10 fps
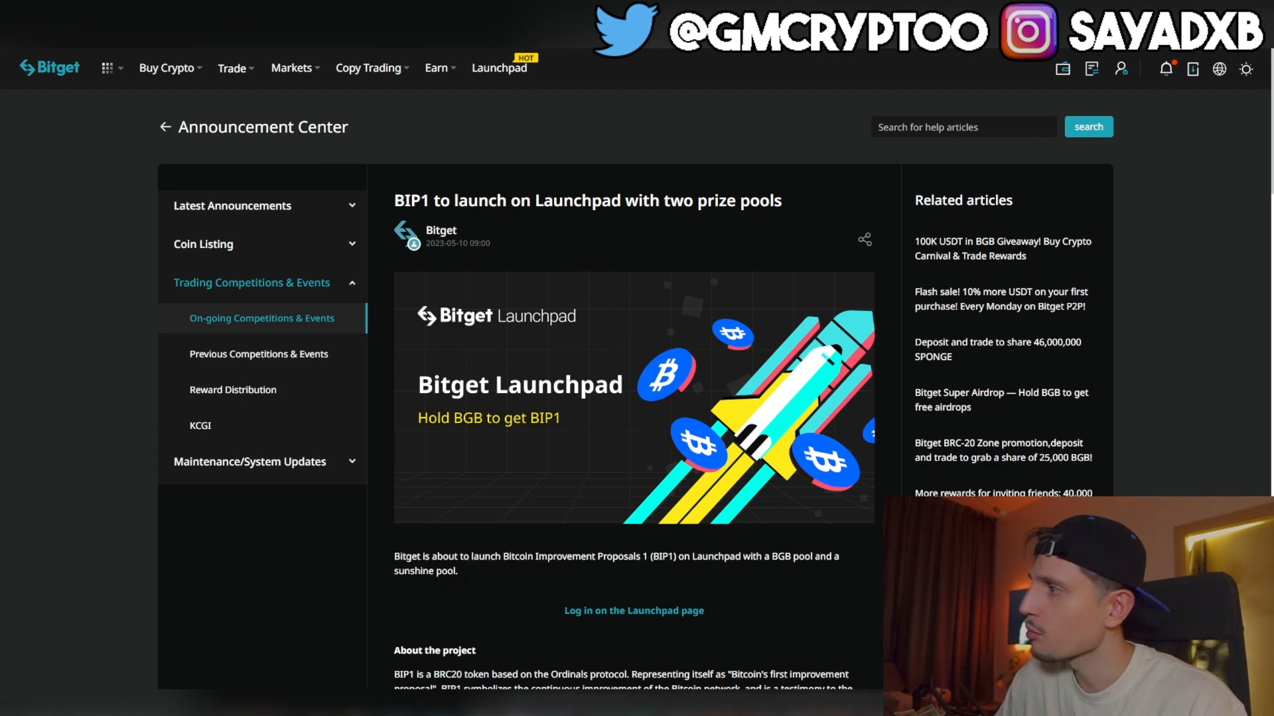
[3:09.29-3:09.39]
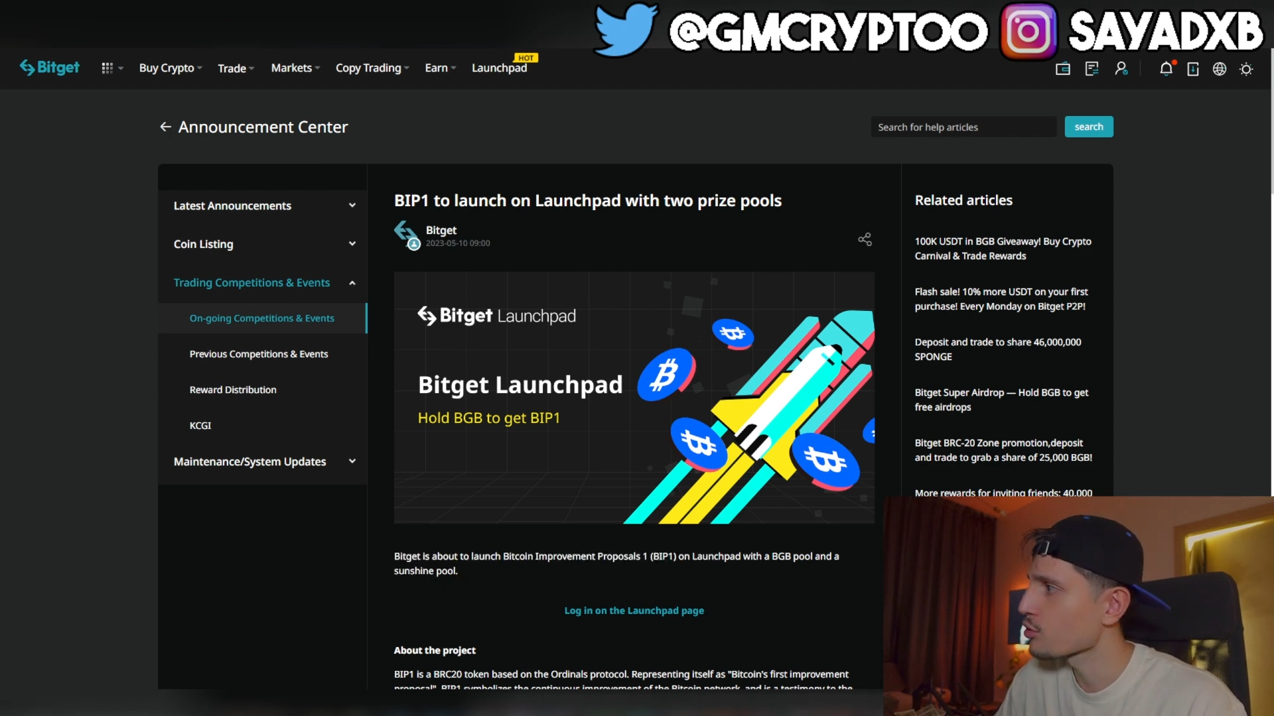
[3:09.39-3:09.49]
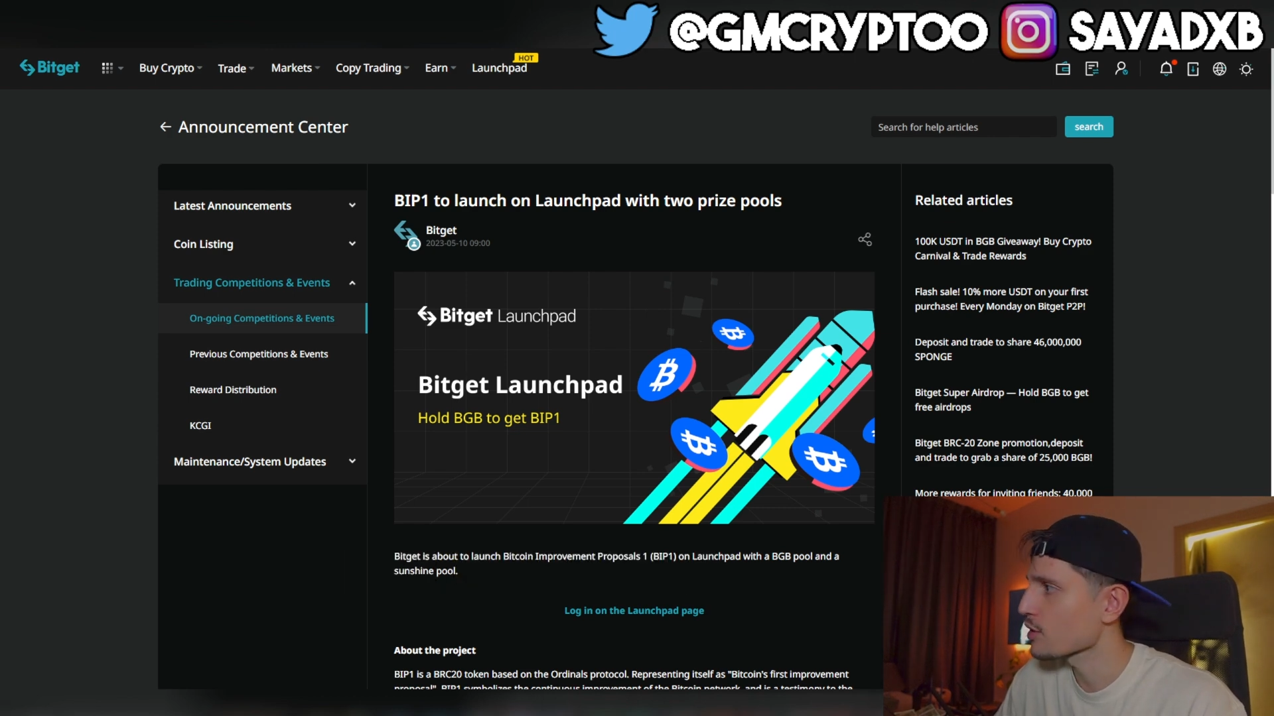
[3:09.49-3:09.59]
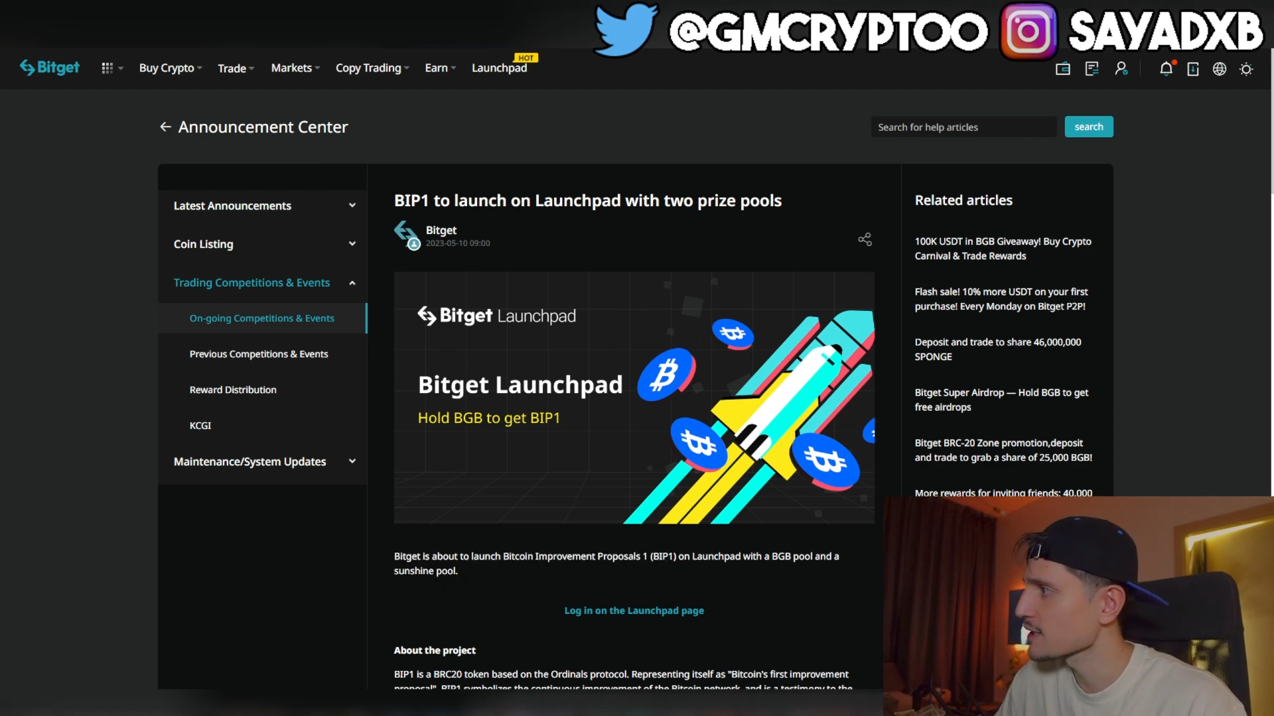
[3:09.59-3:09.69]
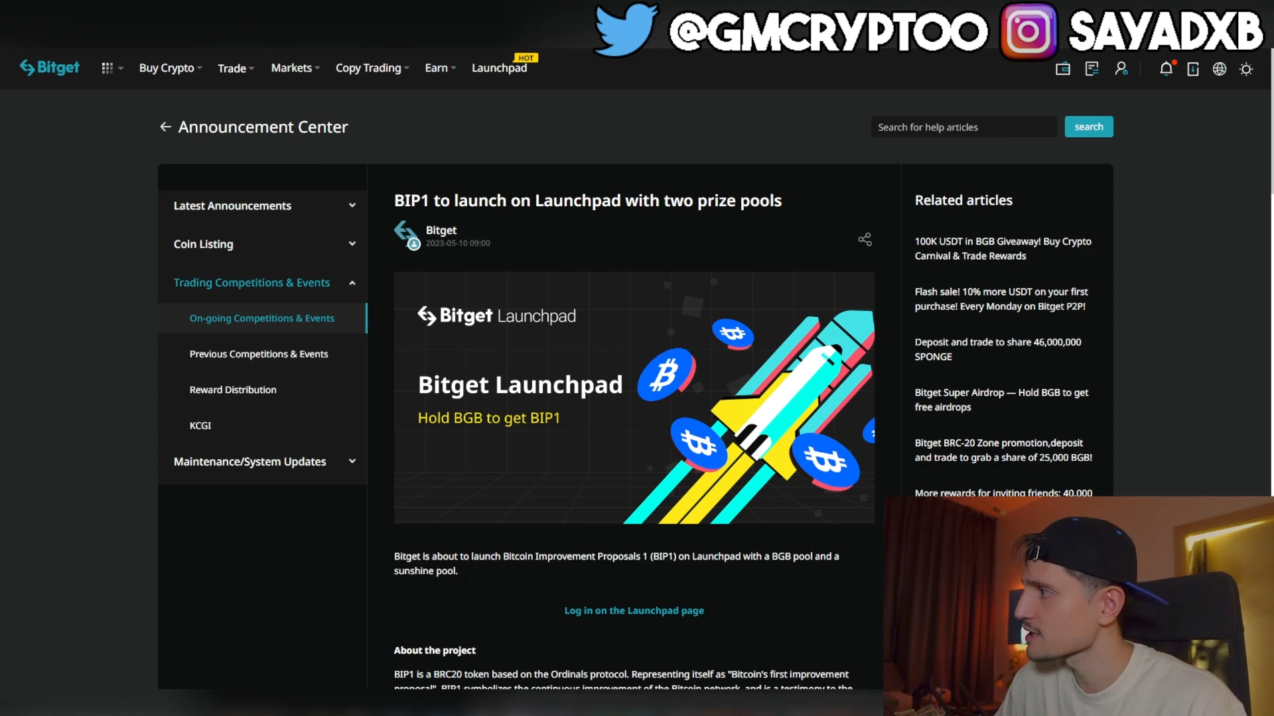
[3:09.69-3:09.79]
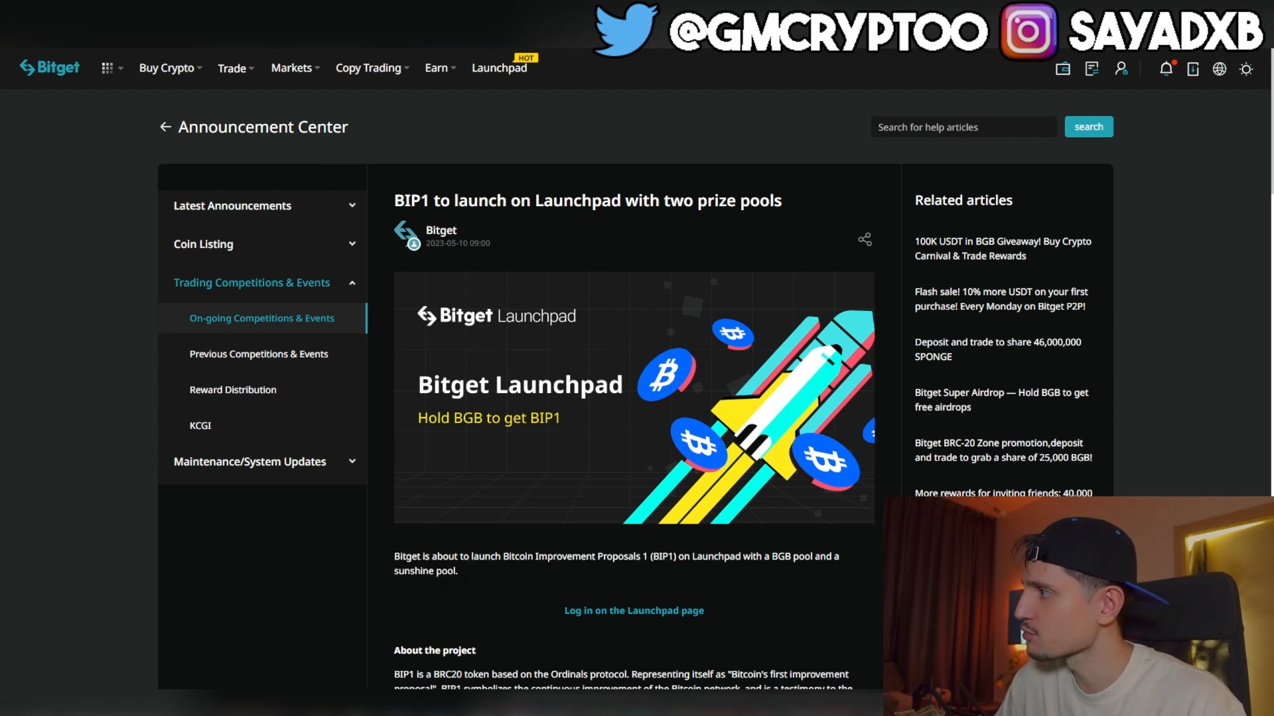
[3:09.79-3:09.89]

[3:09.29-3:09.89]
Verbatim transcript: price